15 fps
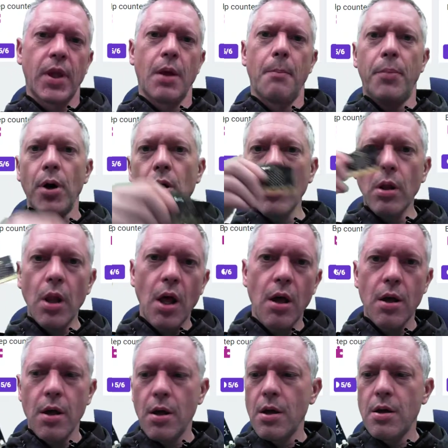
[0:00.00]
Pull
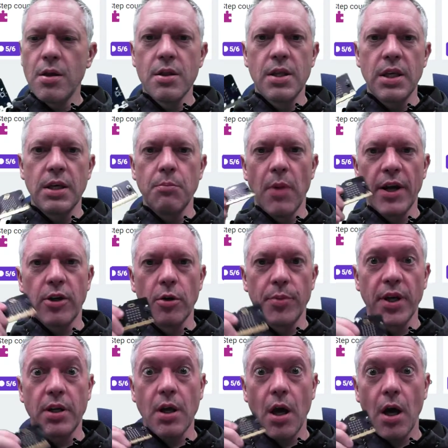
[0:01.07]
the
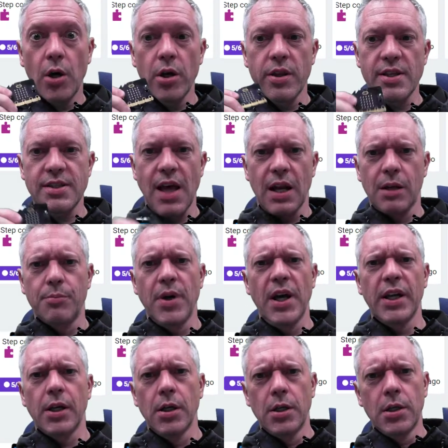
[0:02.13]
microbit out of the static
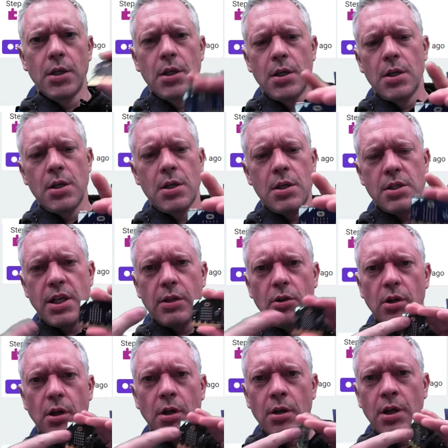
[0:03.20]
bag. Take a
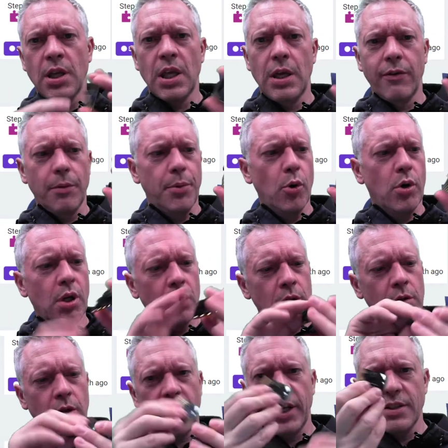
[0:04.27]
look, give it a poke,
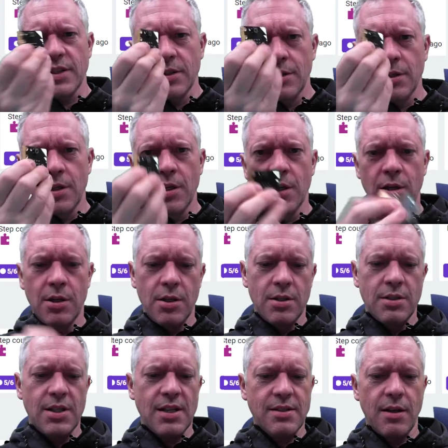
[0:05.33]
look at it,
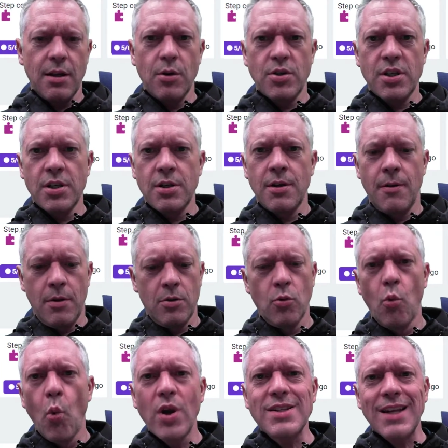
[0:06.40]
test it out.
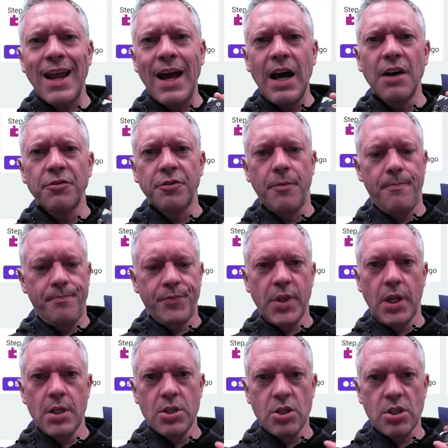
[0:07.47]
What does it have?
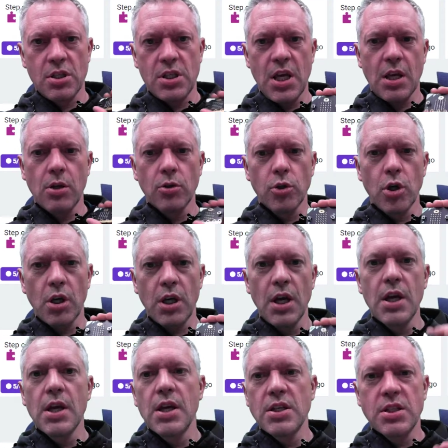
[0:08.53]
Just take a look,
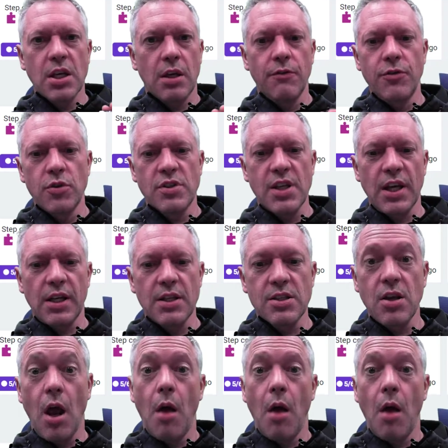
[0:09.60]
take a few seconds.